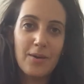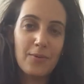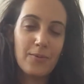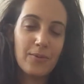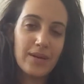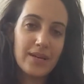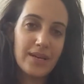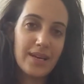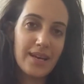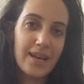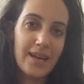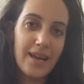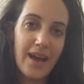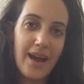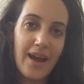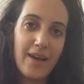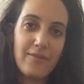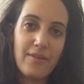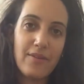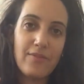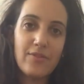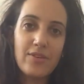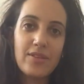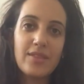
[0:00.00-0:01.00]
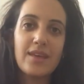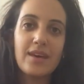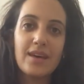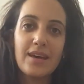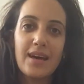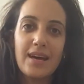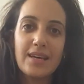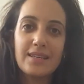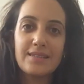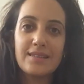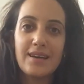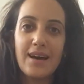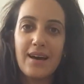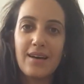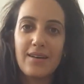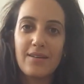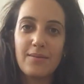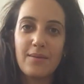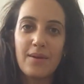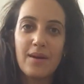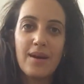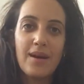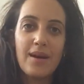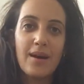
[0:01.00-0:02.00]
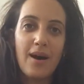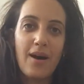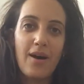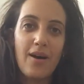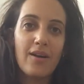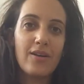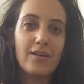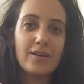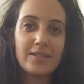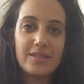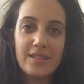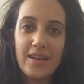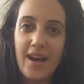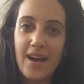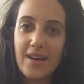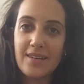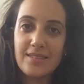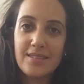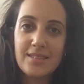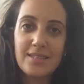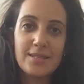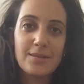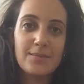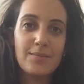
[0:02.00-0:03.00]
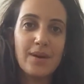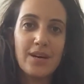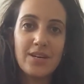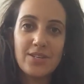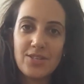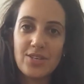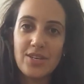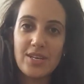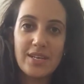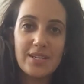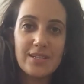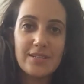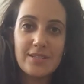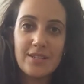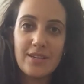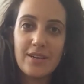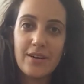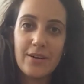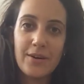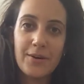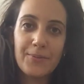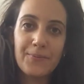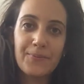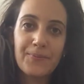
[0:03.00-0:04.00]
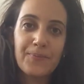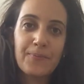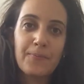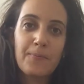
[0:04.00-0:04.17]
we can have everything get done, all our tasks much easier.